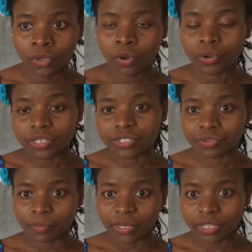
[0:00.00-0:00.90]
on
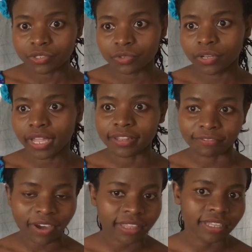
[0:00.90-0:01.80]
discrimination and the
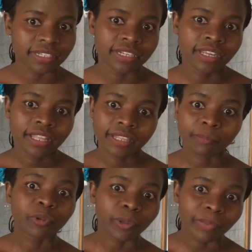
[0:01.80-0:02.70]
fact that the
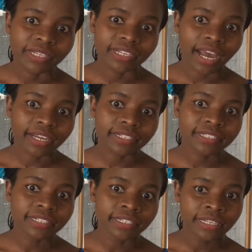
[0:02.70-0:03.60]
Employment Act